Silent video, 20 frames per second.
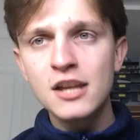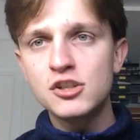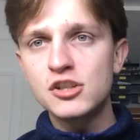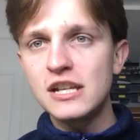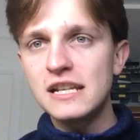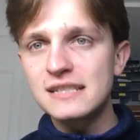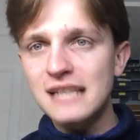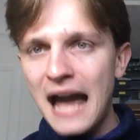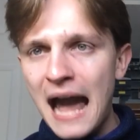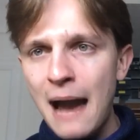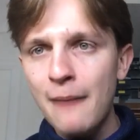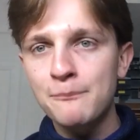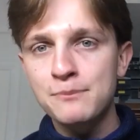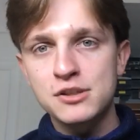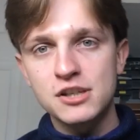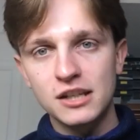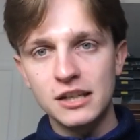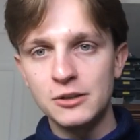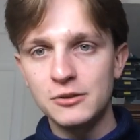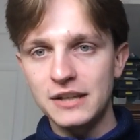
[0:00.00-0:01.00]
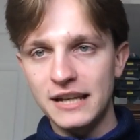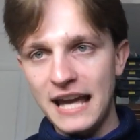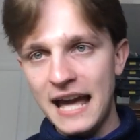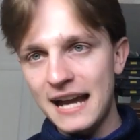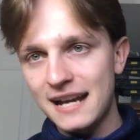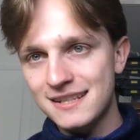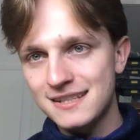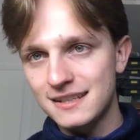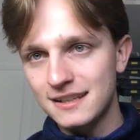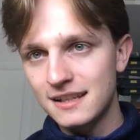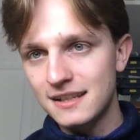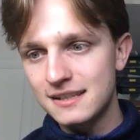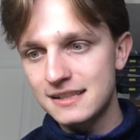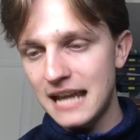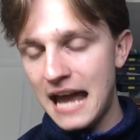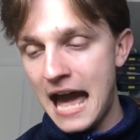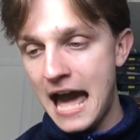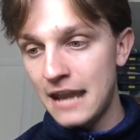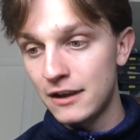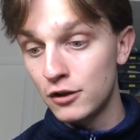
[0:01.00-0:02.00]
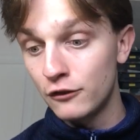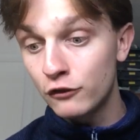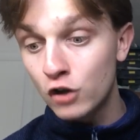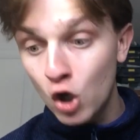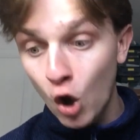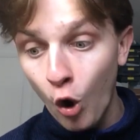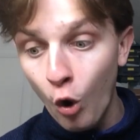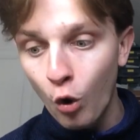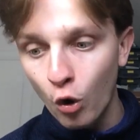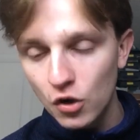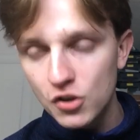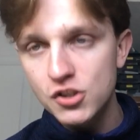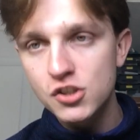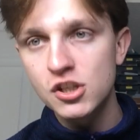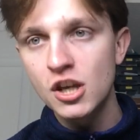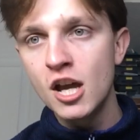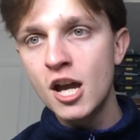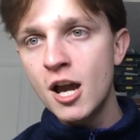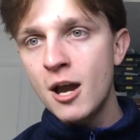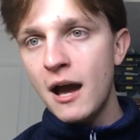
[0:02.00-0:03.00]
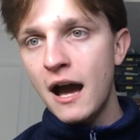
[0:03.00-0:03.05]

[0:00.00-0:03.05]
She is absolutely excellent, and of course